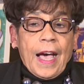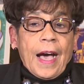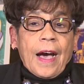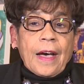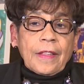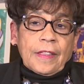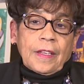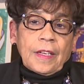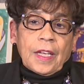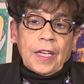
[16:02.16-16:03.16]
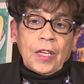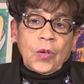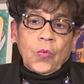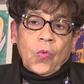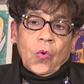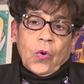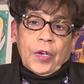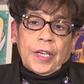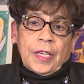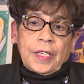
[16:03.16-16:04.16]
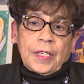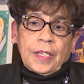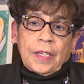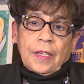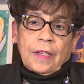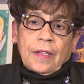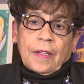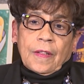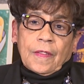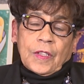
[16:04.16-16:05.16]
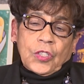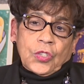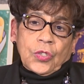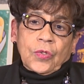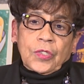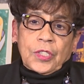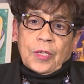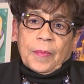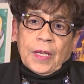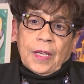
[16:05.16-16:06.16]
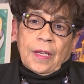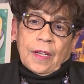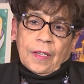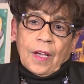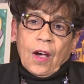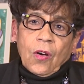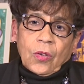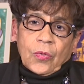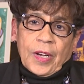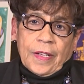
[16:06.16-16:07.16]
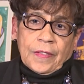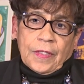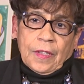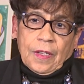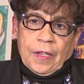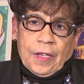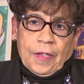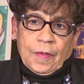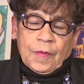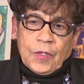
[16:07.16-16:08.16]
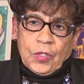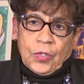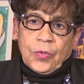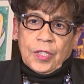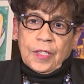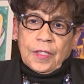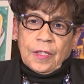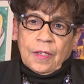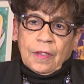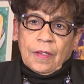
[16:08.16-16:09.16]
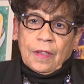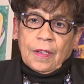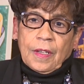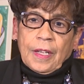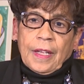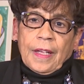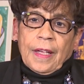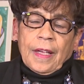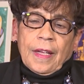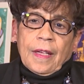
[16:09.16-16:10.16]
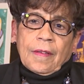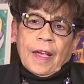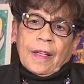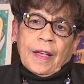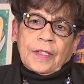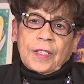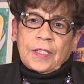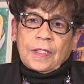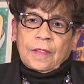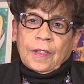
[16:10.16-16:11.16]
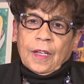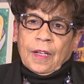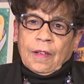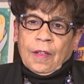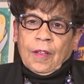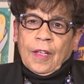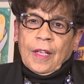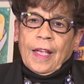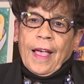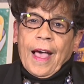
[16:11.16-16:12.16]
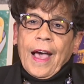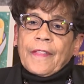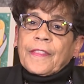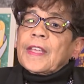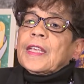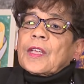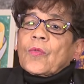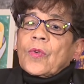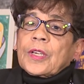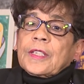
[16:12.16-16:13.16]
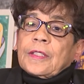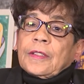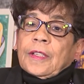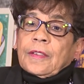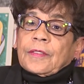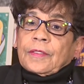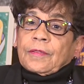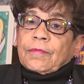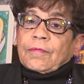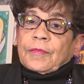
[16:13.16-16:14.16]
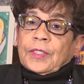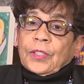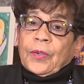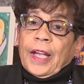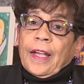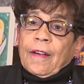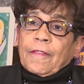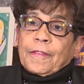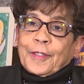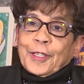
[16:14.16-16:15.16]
I think he wanted the student to be an all around uh, student. And I, I just, I think he wanted to have